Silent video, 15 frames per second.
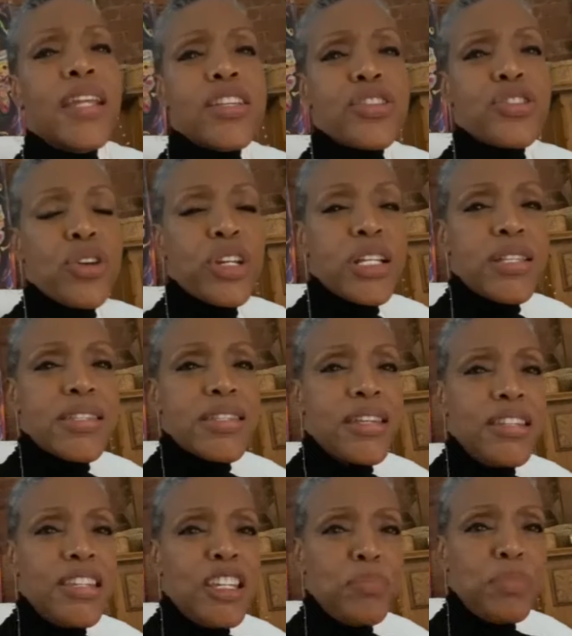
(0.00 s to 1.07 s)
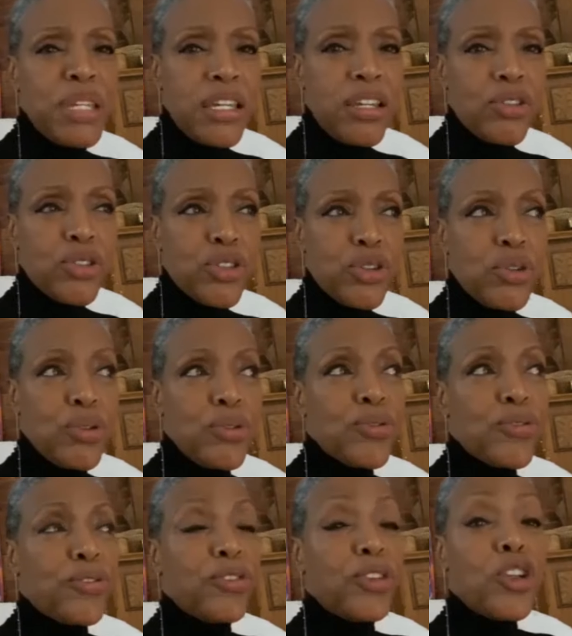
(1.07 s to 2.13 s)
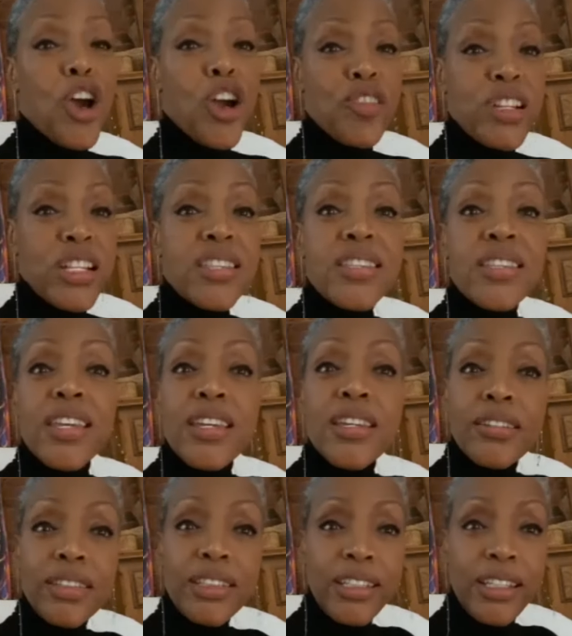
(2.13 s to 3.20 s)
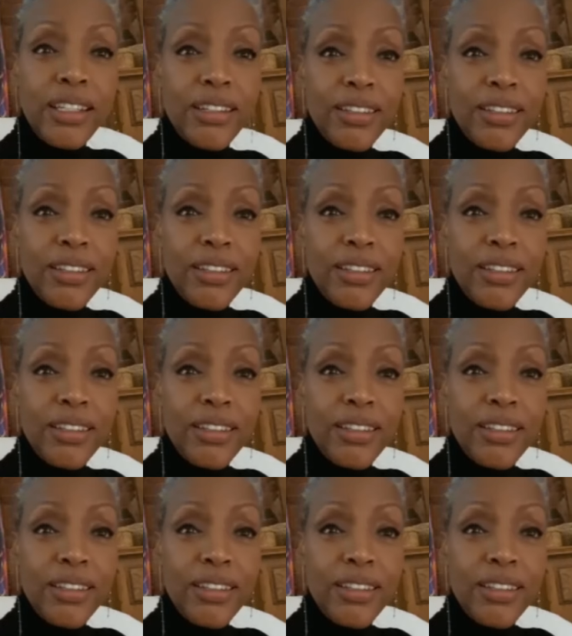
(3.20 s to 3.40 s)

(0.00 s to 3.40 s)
started sending me to Florence, Italy.